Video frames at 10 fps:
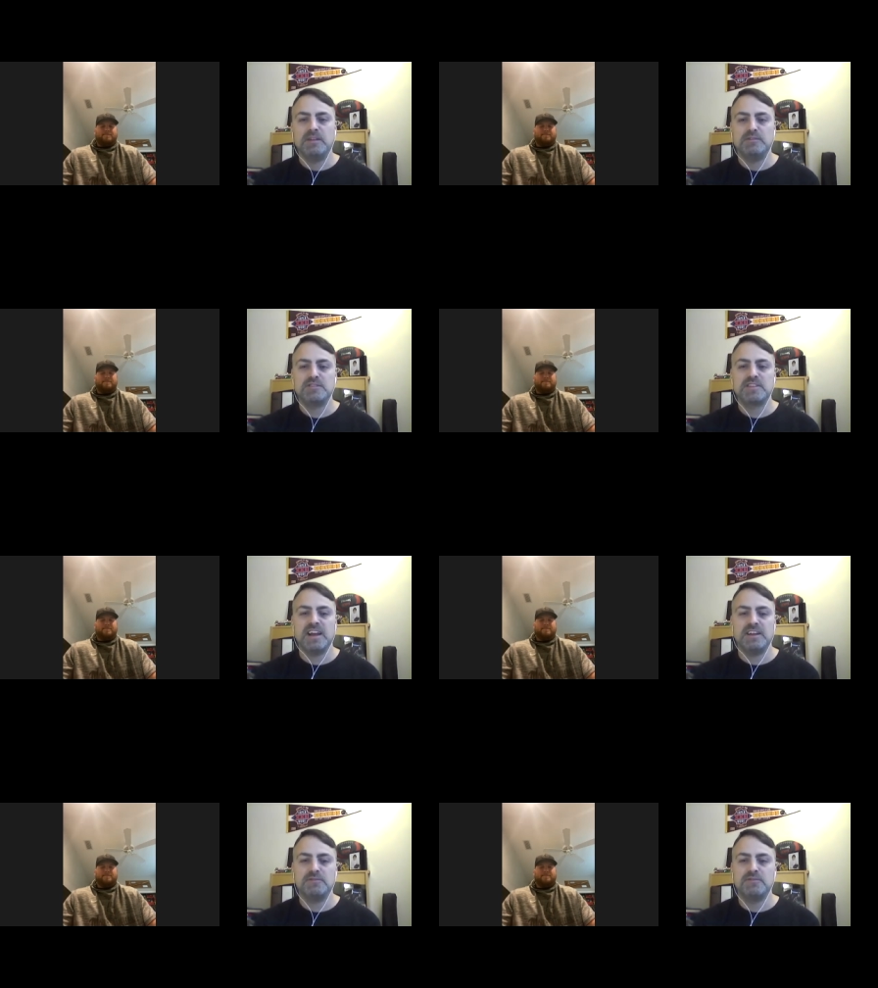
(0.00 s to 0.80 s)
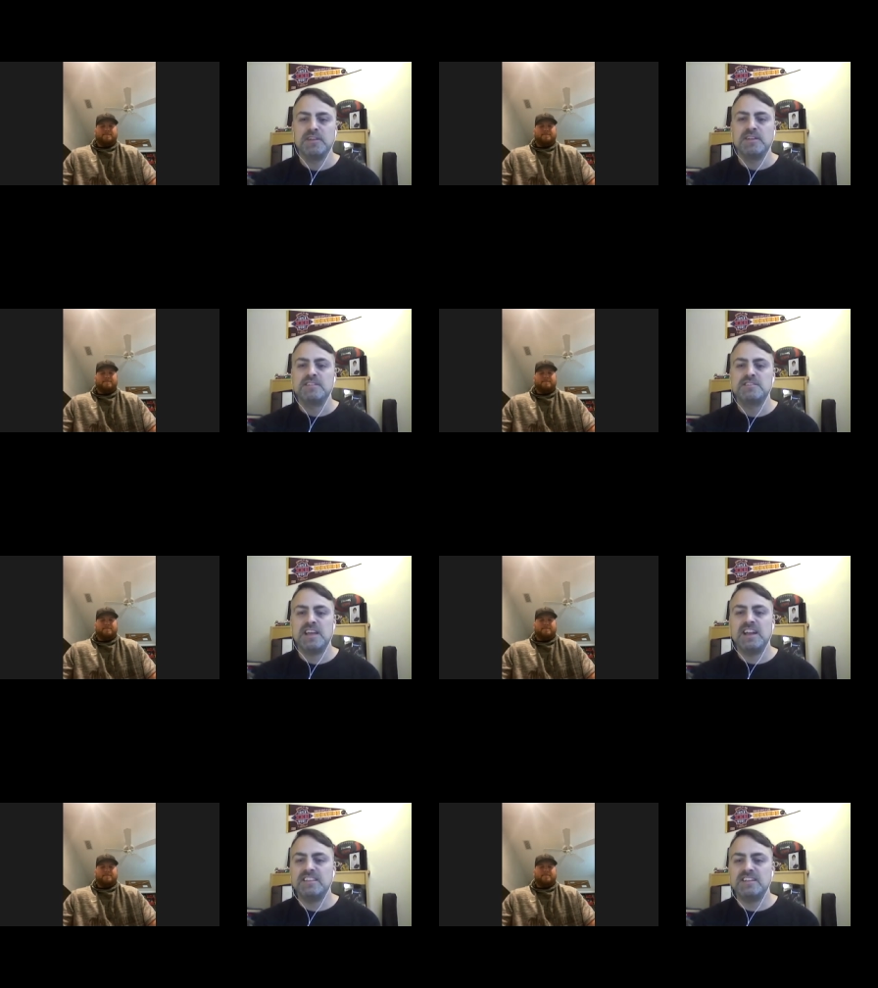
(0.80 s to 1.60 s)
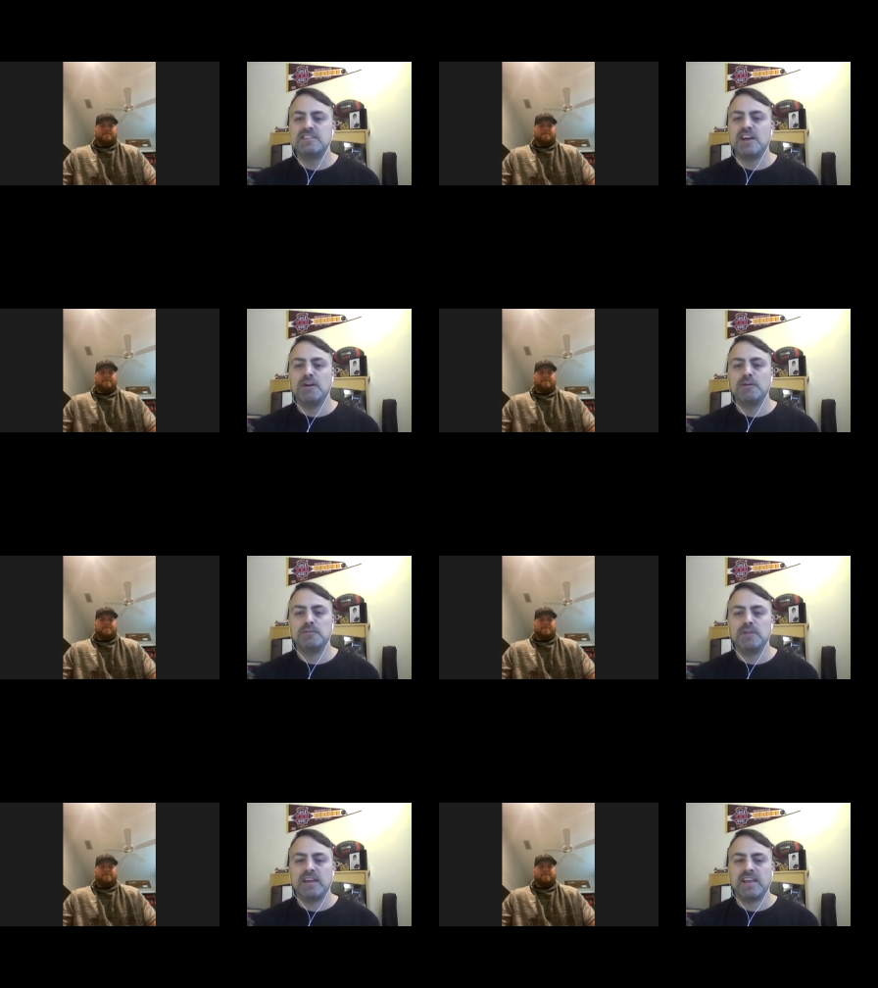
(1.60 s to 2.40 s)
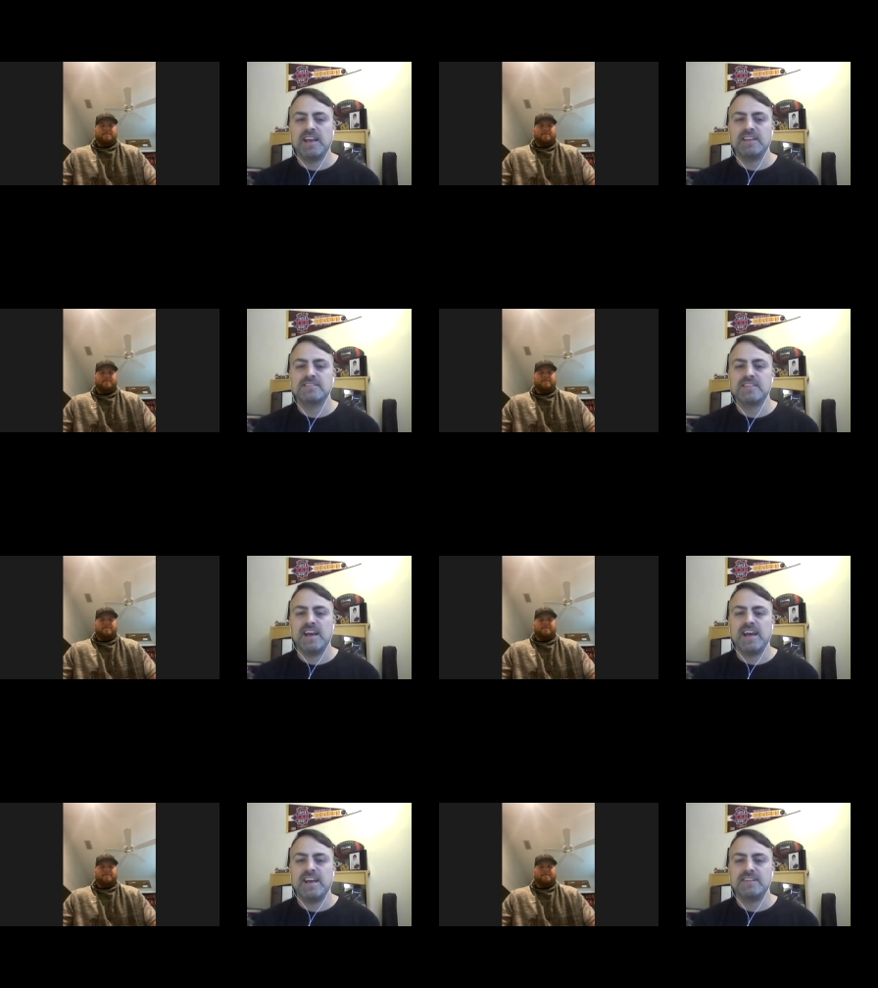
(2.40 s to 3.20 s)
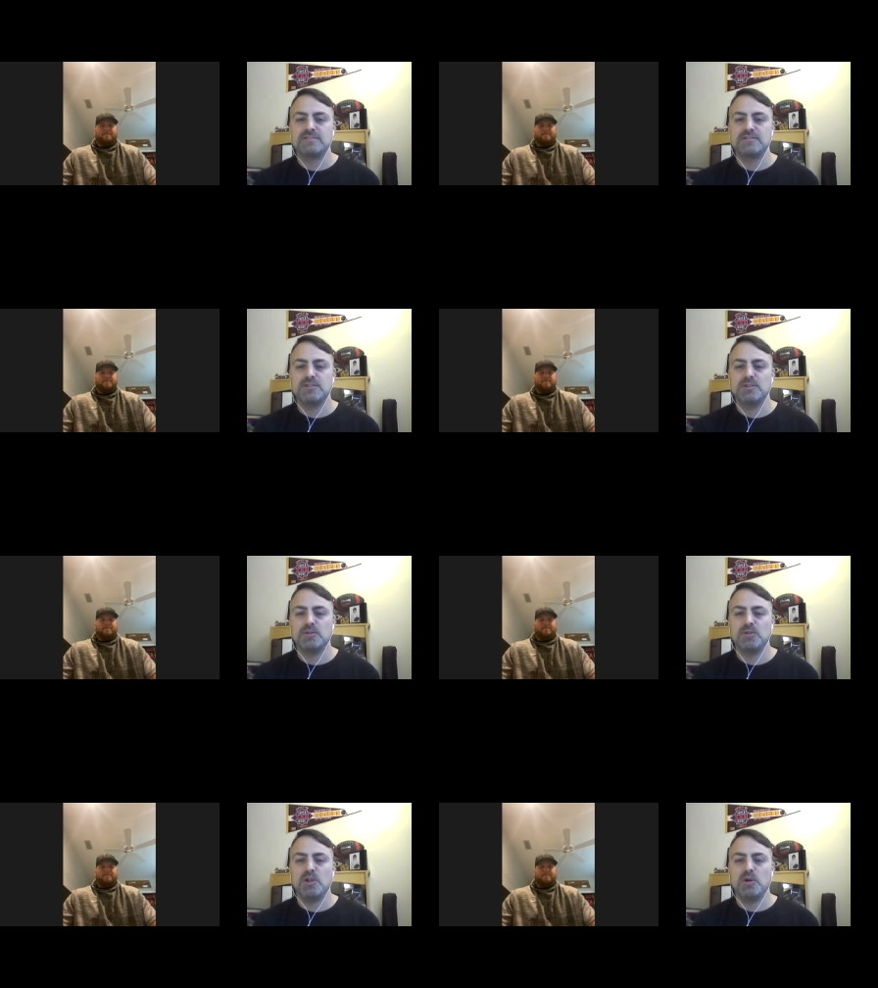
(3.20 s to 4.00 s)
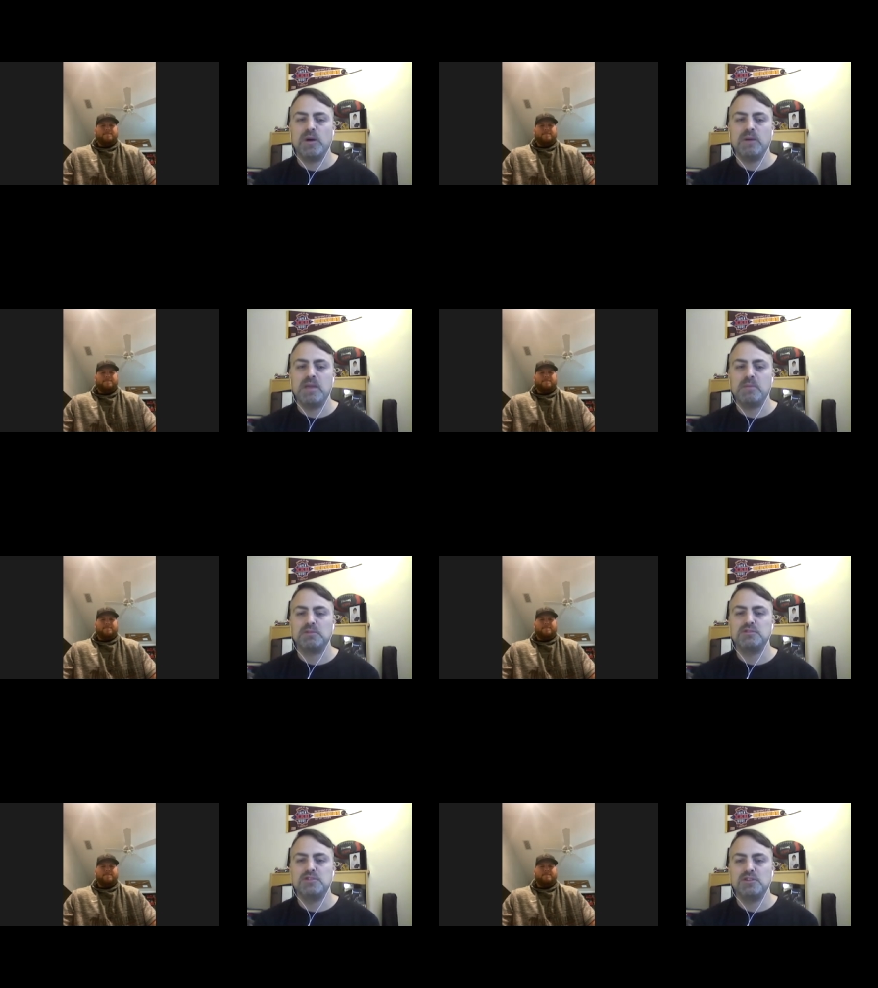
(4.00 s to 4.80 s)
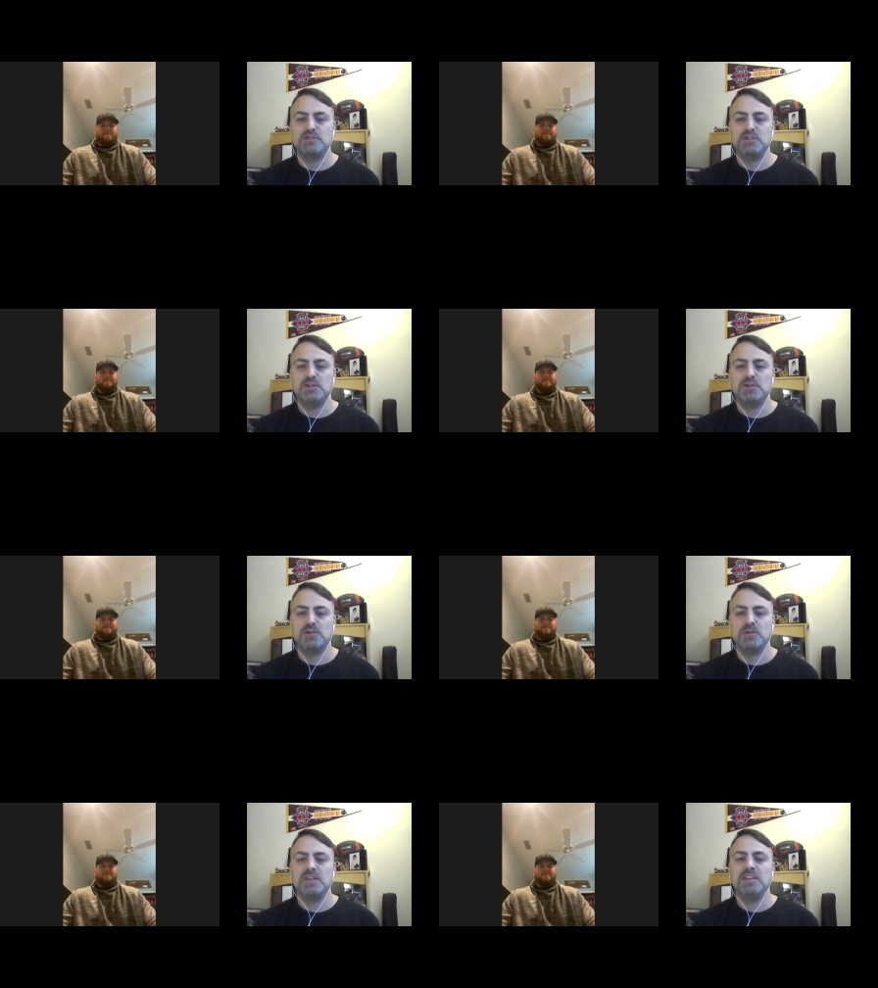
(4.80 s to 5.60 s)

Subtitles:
Just kind of setting the tone, I guess, as to what people should do,